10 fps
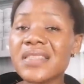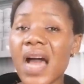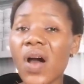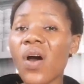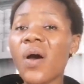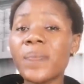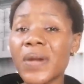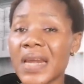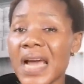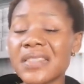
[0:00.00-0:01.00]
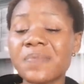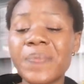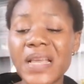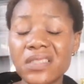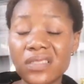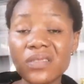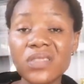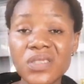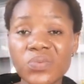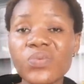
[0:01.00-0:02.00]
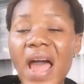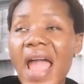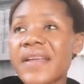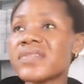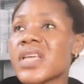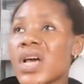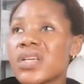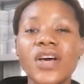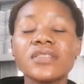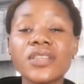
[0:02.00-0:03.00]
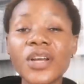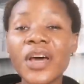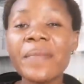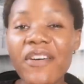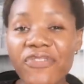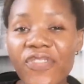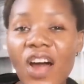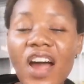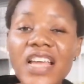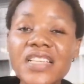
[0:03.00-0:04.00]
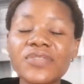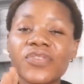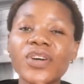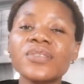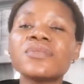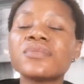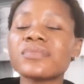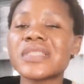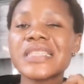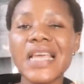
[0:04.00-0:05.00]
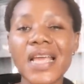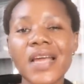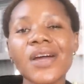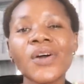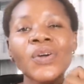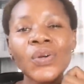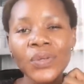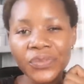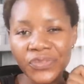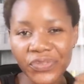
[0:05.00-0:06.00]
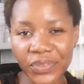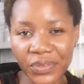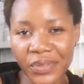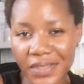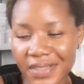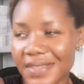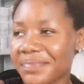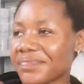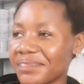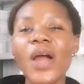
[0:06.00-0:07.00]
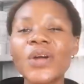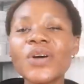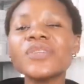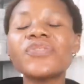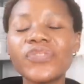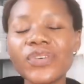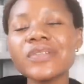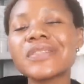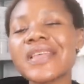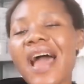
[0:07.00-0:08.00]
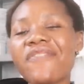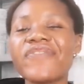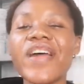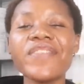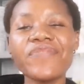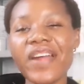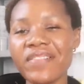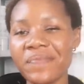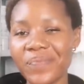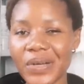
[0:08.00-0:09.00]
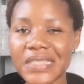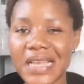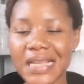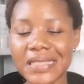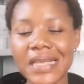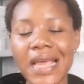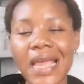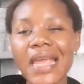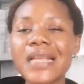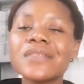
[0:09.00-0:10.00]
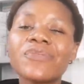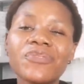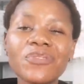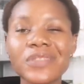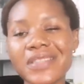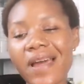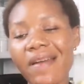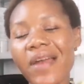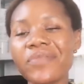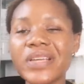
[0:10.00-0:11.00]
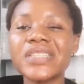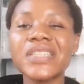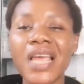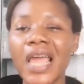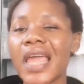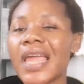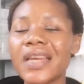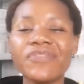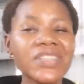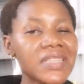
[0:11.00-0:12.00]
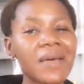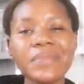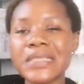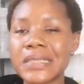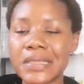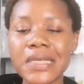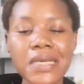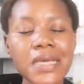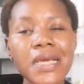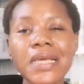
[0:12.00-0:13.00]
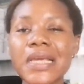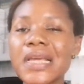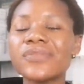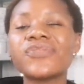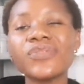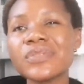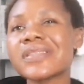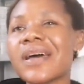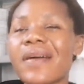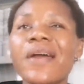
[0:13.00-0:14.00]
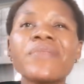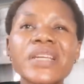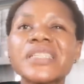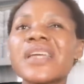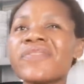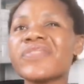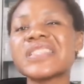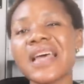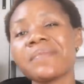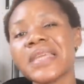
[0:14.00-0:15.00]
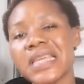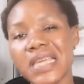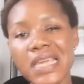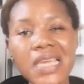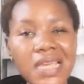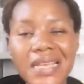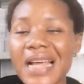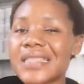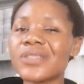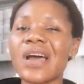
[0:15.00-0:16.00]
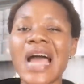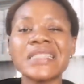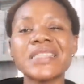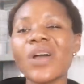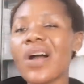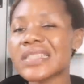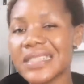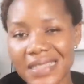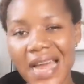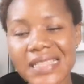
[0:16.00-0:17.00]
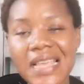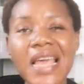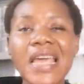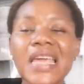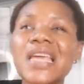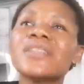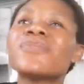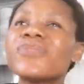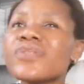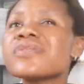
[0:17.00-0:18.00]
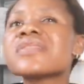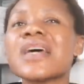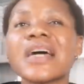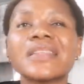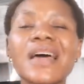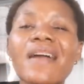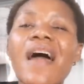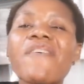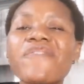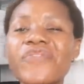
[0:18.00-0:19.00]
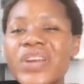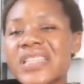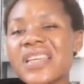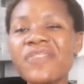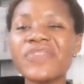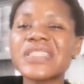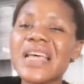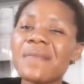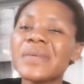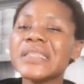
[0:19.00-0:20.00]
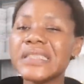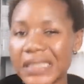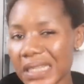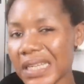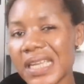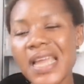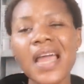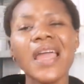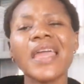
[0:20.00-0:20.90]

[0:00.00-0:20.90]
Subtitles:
They are all plant-based derived. So number four is for you to take good fruits. Good fruits are very, very important. Eat fruits that are rich in vitamin C. Eat fruits that are rich in vitamin E. That is your antioxidant. Eat fruits that are rich in vitamin G.